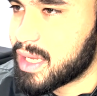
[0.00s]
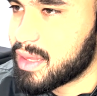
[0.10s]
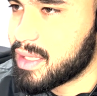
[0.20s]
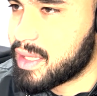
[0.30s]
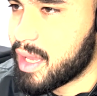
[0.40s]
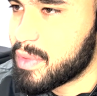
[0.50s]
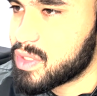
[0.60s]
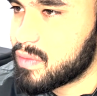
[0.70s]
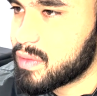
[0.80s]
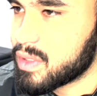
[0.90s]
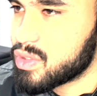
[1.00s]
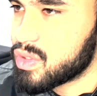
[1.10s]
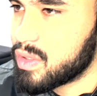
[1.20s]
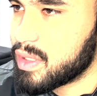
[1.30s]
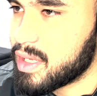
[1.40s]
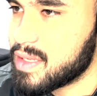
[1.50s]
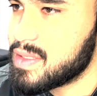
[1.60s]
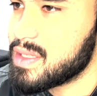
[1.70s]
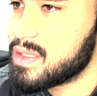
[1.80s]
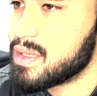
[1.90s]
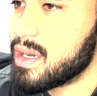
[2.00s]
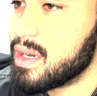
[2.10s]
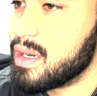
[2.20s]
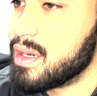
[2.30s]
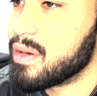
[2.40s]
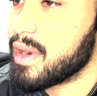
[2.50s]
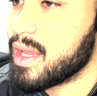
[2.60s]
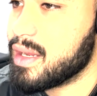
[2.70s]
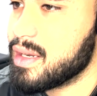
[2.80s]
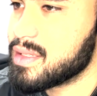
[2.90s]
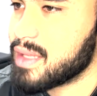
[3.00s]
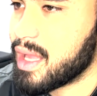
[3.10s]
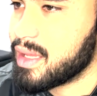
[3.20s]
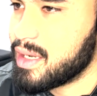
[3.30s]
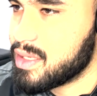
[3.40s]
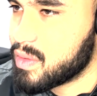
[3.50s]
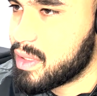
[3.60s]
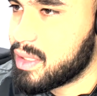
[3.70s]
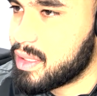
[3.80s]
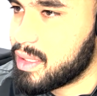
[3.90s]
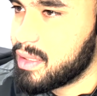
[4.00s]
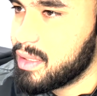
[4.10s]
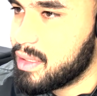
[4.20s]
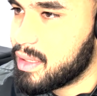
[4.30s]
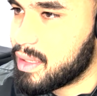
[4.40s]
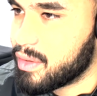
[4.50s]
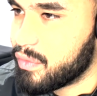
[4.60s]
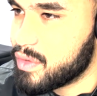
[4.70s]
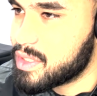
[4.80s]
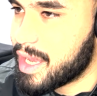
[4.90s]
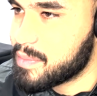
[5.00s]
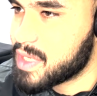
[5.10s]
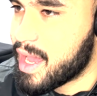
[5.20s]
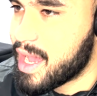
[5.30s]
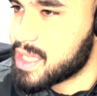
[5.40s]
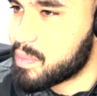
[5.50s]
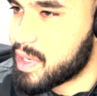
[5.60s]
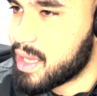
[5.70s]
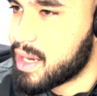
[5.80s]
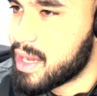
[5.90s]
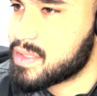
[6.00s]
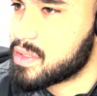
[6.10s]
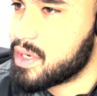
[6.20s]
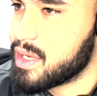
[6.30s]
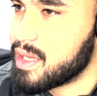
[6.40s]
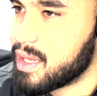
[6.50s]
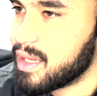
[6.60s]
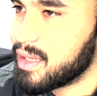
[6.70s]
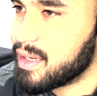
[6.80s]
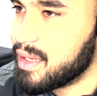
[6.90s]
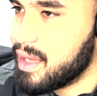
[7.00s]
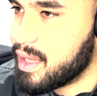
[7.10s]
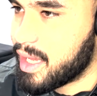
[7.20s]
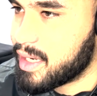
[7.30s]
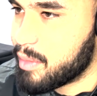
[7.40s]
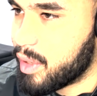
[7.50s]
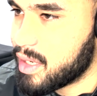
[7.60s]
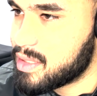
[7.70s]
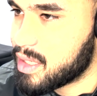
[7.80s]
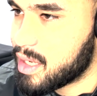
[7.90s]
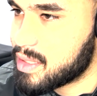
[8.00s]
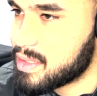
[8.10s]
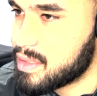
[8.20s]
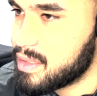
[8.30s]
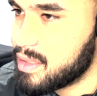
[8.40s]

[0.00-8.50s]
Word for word: I think damage over control, and Izzy's right here is not leading to anything, and the few times it has, Pereira has turned it and landed body shots.